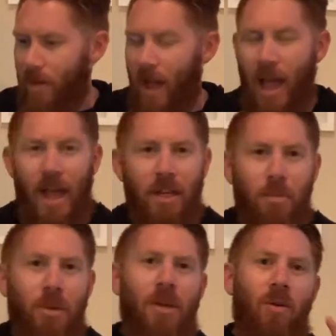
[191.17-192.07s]
I had to
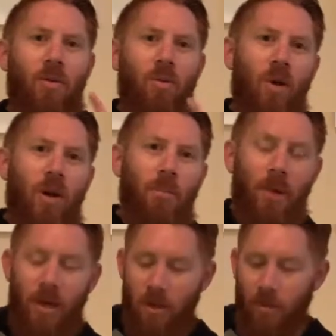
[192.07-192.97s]
pick one
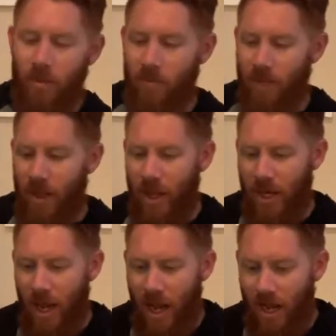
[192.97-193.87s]
parable, and
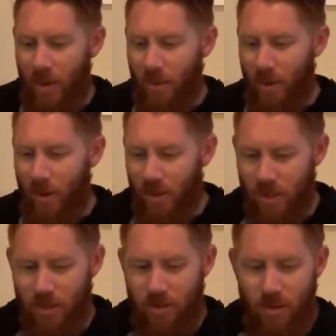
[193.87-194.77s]
I am going
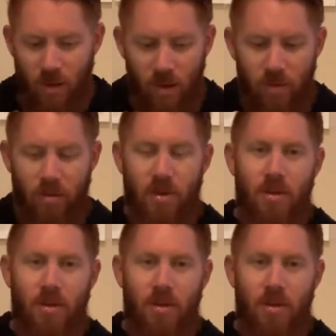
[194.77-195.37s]
to go